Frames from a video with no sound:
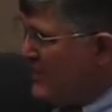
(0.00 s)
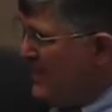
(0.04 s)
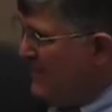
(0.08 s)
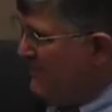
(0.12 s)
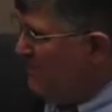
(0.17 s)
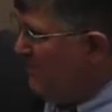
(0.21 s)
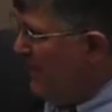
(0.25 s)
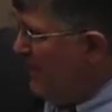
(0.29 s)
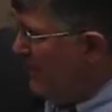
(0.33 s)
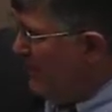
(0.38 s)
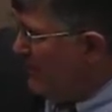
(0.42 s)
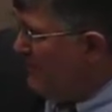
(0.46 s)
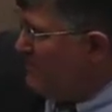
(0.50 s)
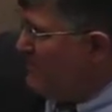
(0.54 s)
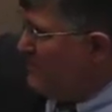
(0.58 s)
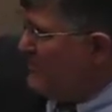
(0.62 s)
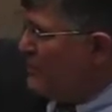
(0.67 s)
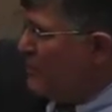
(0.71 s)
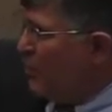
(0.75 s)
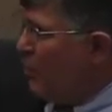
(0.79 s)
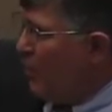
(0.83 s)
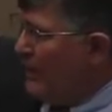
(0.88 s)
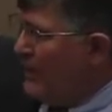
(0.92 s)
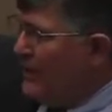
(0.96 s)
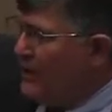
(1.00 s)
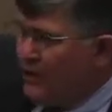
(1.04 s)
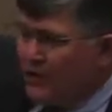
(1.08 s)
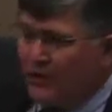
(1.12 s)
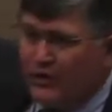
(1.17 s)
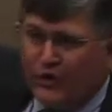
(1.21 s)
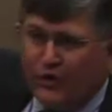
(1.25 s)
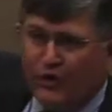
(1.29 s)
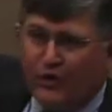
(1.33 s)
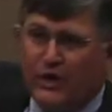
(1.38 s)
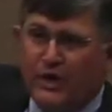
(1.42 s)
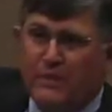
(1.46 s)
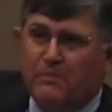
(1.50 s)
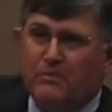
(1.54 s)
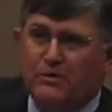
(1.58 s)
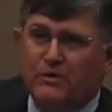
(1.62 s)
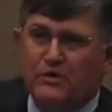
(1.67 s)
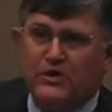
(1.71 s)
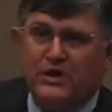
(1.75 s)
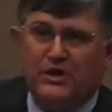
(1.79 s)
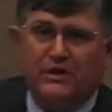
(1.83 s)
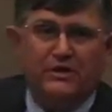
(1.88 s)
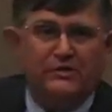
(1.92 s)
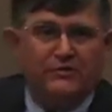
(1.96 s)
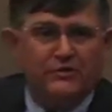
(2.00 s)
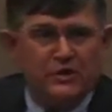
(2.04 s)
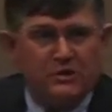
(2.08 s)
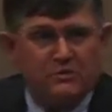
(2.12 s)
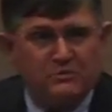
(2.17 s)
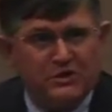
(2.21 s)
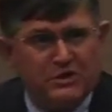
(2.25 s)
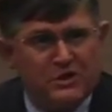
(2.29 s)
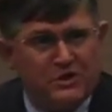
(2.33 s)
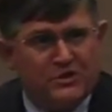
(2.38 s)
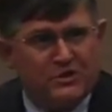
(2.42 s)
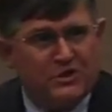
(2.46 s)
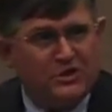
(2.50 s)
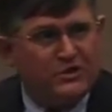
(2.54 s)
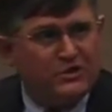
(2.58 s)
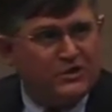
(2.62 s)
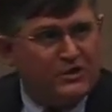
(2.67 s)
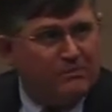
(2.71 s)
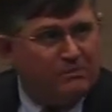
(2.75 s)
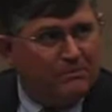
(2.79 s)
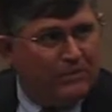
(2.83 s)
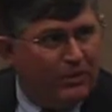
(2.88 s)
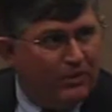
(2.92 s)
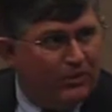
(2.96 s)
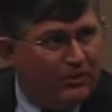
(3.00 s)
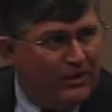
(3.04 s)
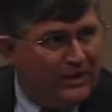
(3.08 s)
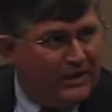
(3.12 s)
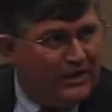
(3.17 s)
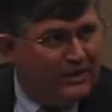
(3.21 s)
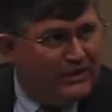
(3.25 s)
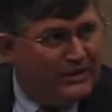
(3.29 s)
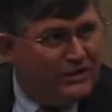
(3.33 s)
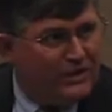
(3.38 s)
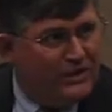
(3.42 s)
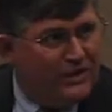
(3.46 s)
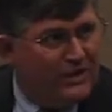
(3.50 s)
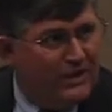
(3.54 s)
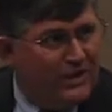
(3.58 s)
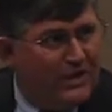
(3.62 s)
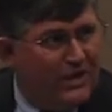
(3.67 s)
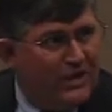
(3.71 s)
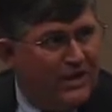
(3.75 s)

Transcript: that bottom of 20 or 30% of subsistence employees